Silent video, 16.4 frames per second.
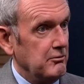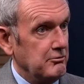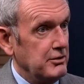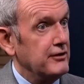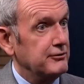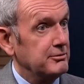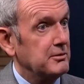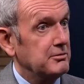
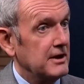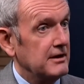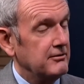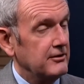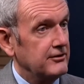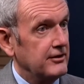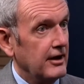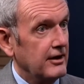principal
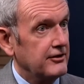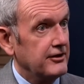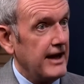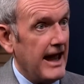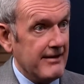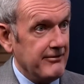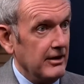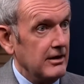private secretary,
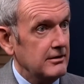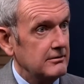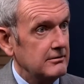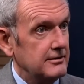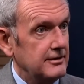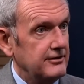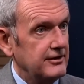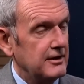ever.
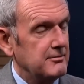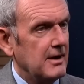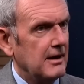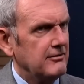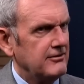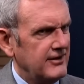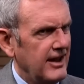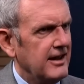Mm. He's had
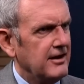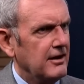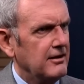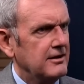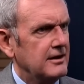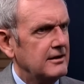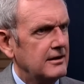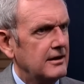about 10, I
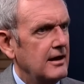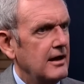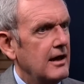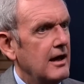think.